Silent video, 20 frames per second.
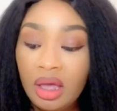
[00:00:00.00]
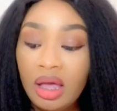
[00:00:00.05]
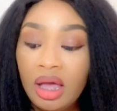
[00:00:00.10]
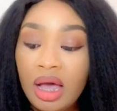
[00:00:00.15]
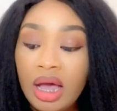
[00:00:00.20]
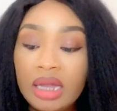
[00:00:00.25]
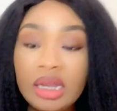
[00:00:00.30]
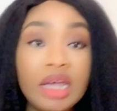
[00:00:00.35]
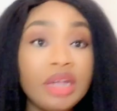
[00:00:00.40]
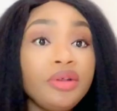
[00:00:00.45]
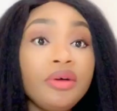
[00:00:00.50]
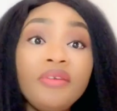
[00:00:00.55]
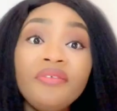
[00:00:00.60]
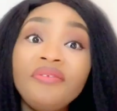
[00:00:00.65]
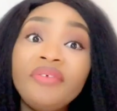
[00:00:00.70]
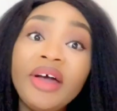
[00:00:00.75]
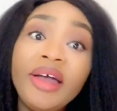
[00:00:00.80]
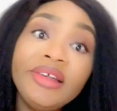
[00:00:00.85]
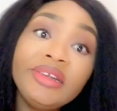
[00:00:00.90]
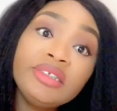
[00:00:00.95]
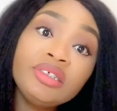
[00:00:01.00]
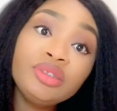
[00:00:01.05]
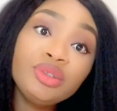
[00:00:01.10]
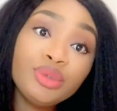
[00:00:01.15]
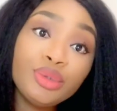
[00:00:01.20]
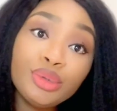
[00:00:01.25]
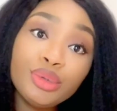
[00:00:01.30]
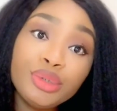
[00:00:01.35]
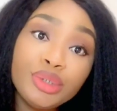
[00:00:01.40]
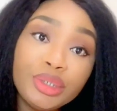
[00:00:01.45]
and I don't find it
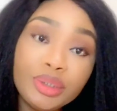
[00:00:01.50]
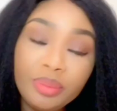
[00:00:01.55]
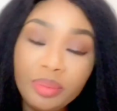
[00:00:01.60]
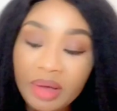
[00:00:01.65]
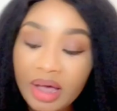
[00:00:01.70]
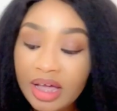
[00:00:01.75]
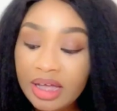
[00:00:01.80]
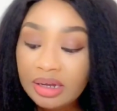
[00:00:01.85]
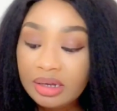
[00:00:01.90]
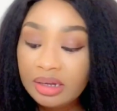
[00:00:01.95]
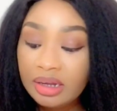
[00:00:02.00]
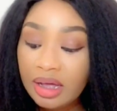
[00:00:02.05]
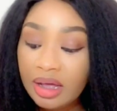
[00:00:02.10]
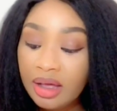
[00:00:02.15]
too cheap either.